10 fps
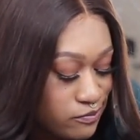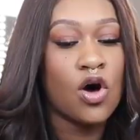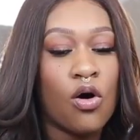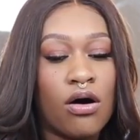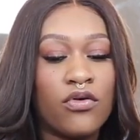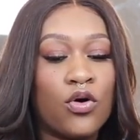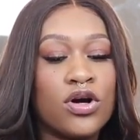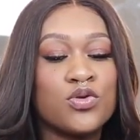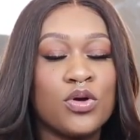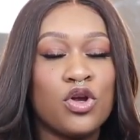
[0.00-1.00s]
So, of
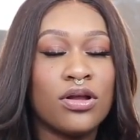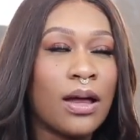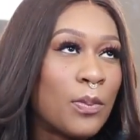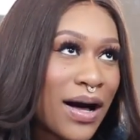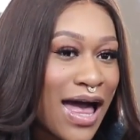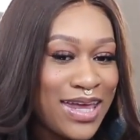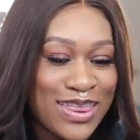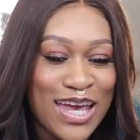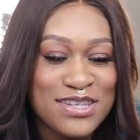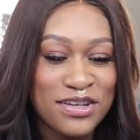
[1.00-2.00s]
course, when you're like
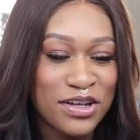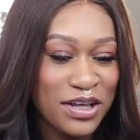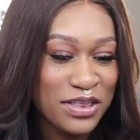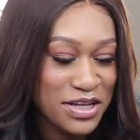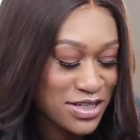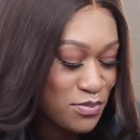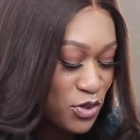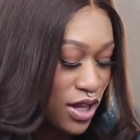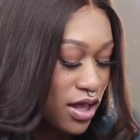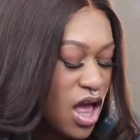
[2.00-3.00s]
buying things and looking things up,
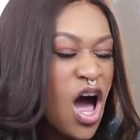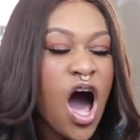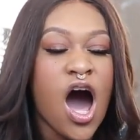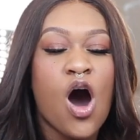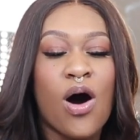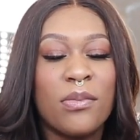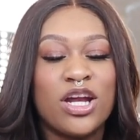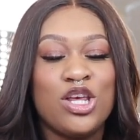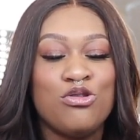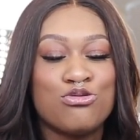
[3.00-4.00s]
you're like, oh, I'm
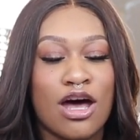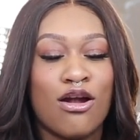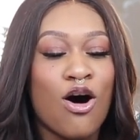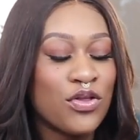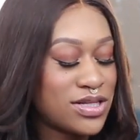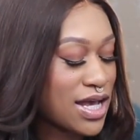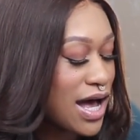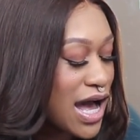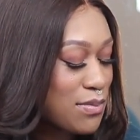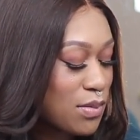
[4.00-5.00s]
going to use that all the
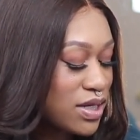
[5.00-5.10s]
time.